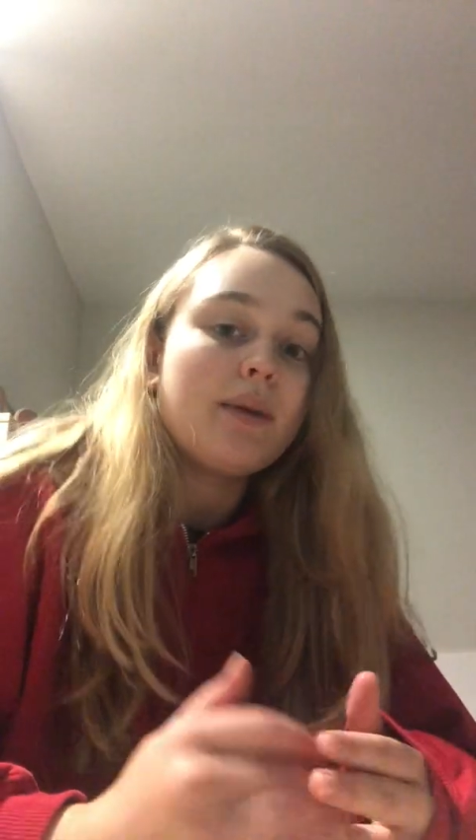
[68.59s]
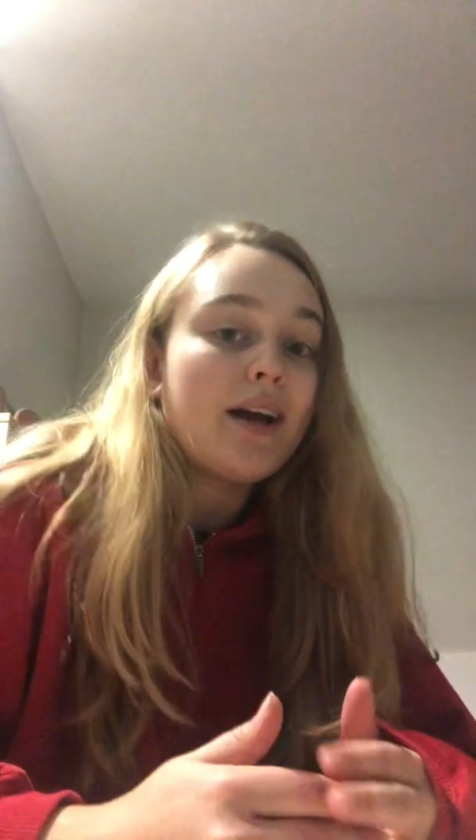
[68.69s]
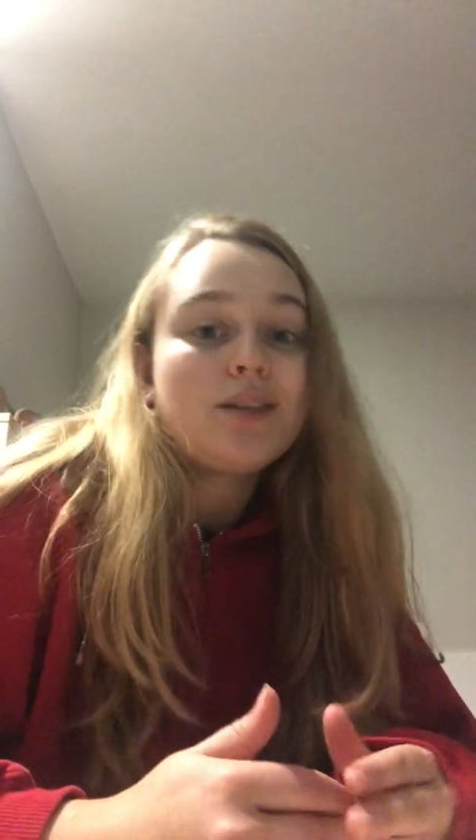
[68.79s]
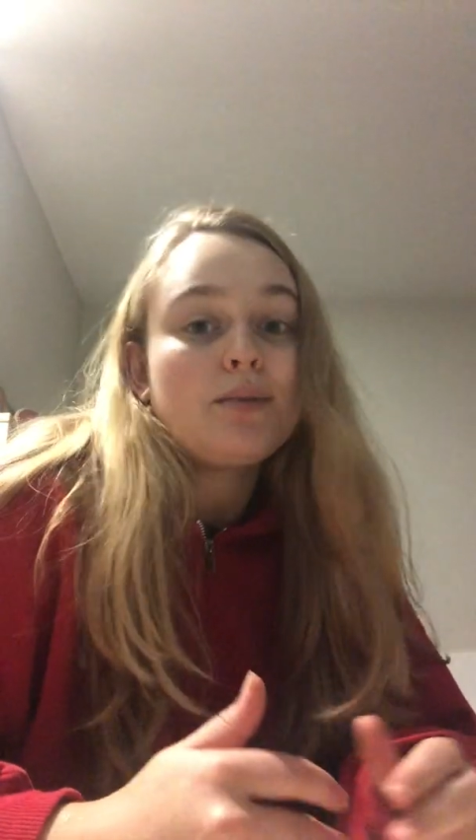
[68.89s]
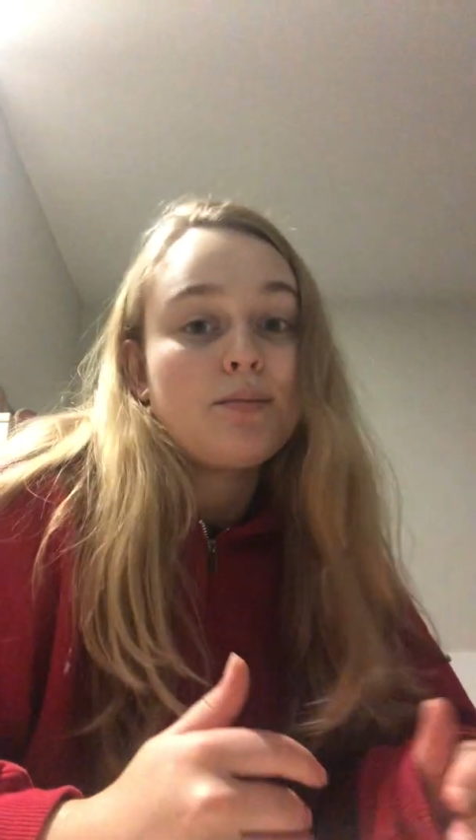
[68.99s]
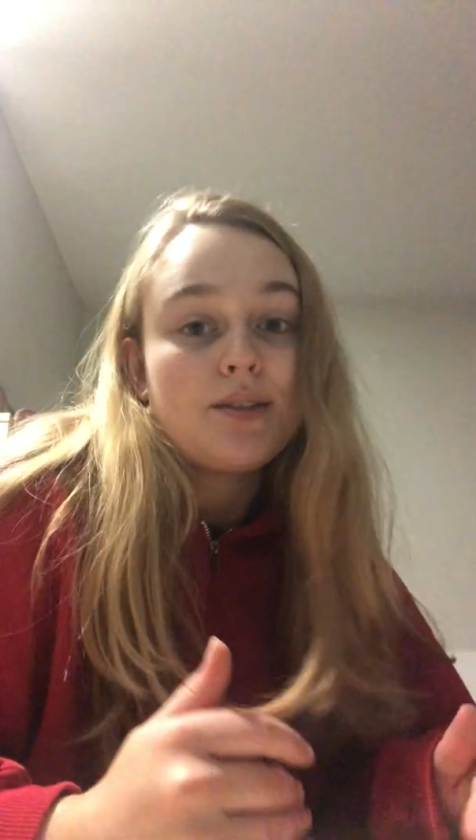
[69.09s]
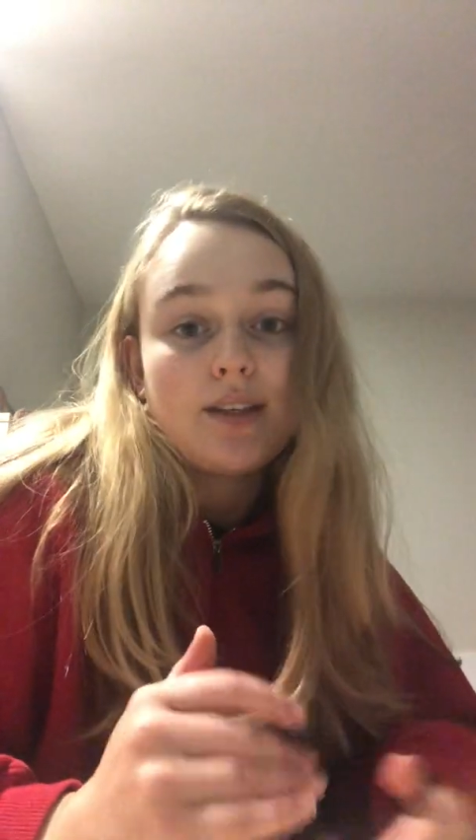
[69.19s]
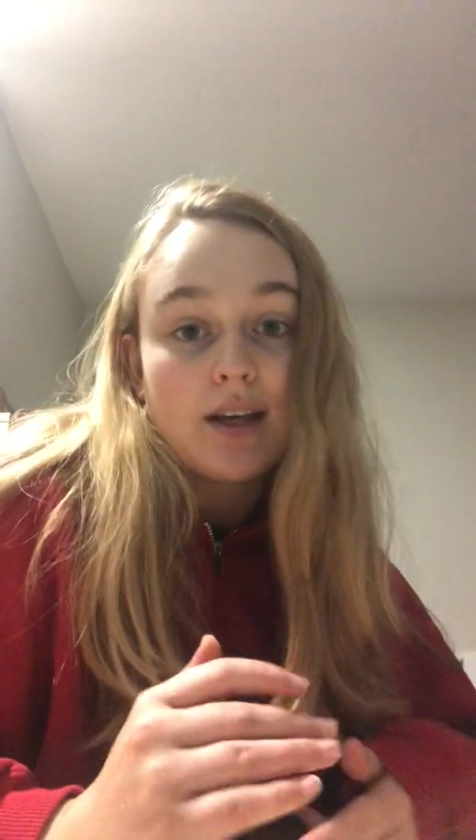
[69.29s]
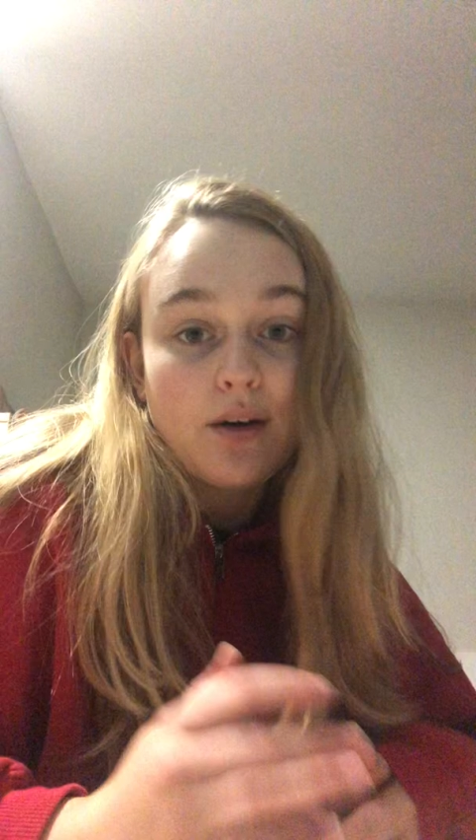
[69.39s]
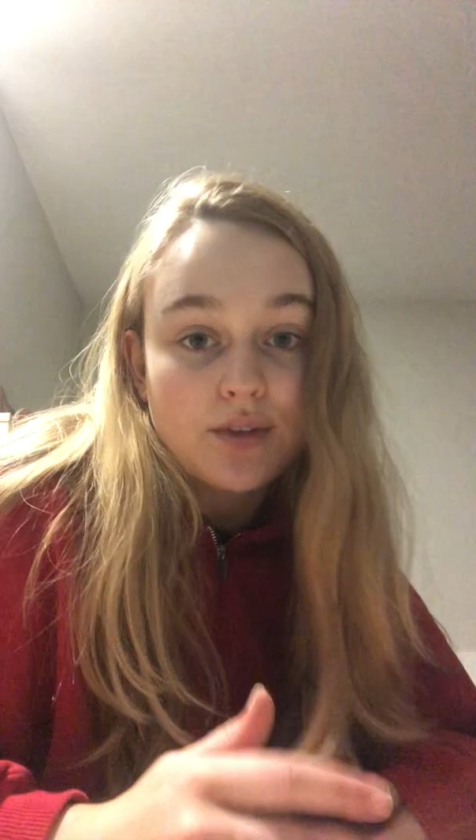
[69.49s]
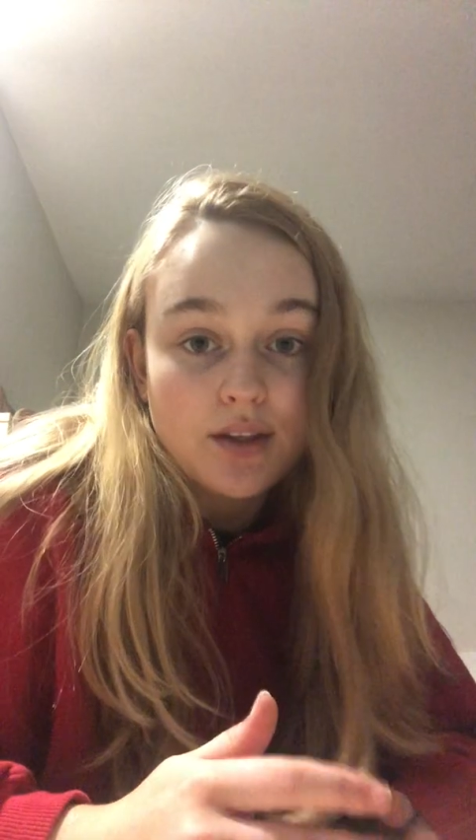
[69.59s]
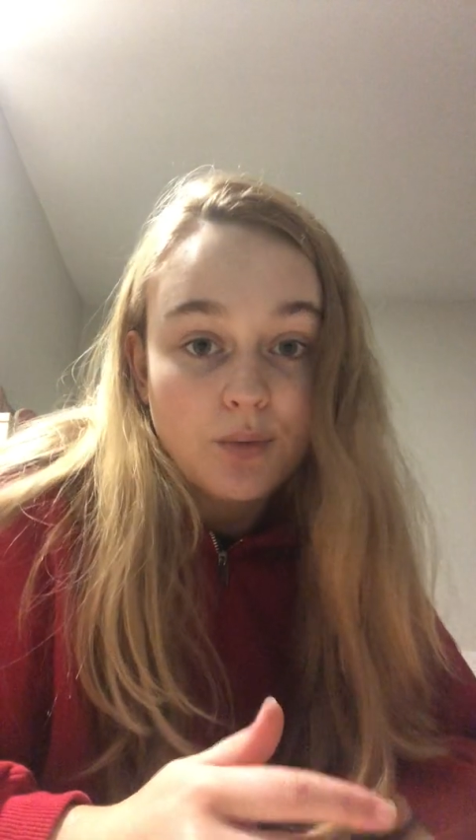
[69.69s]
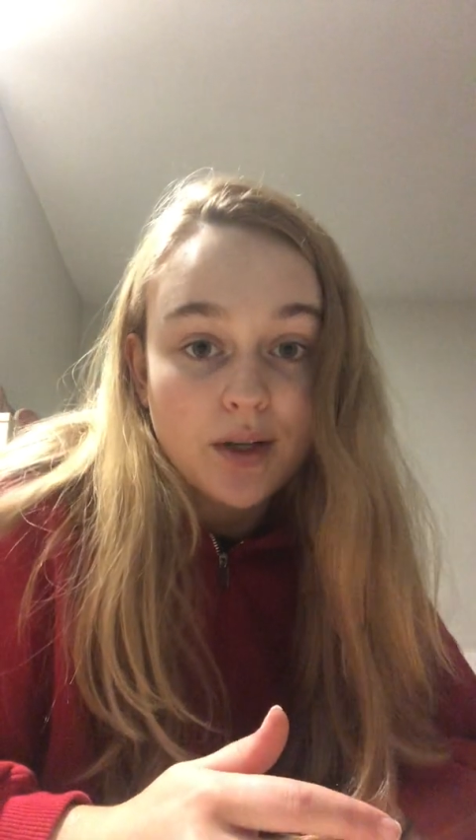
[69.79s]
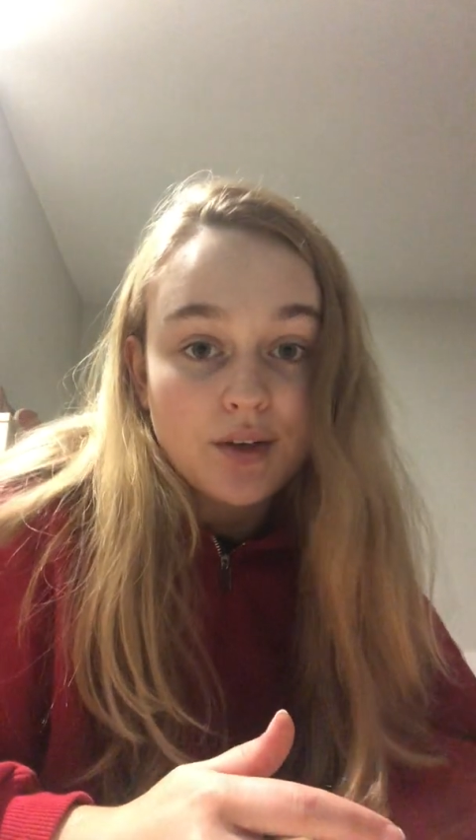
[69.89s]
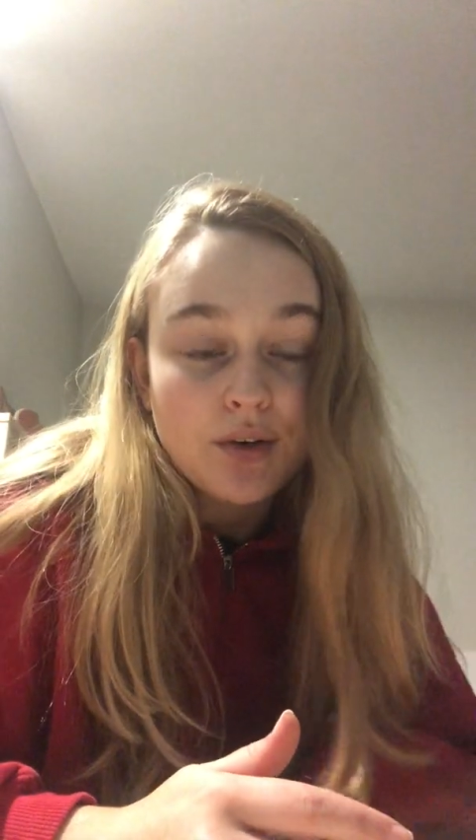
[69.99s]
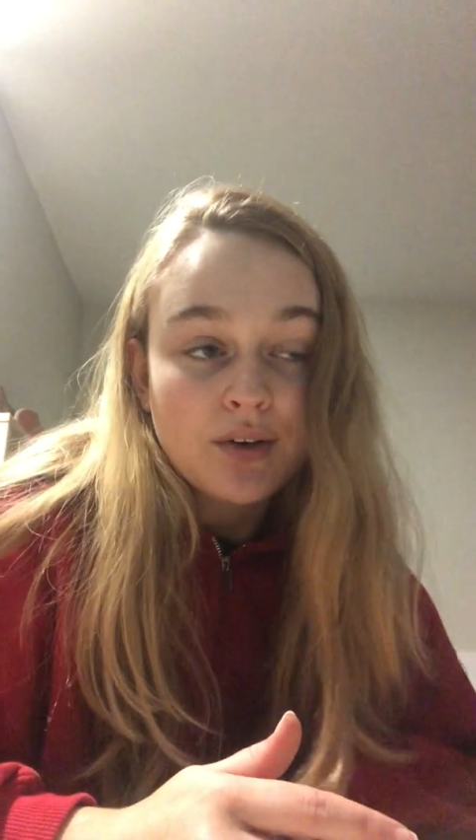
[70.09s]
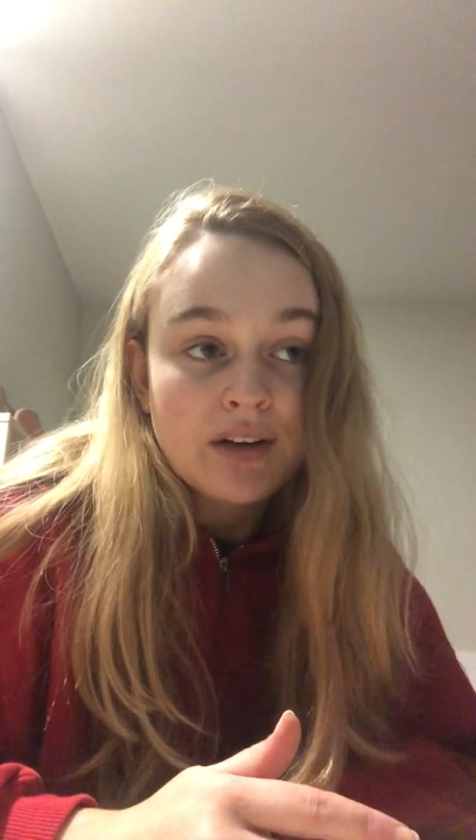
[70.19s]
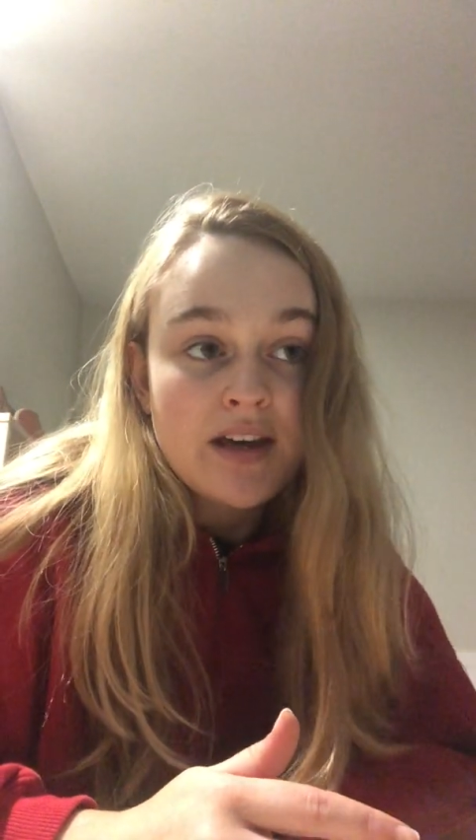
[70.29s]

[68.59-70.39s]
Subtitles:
else might be seeing outside the window?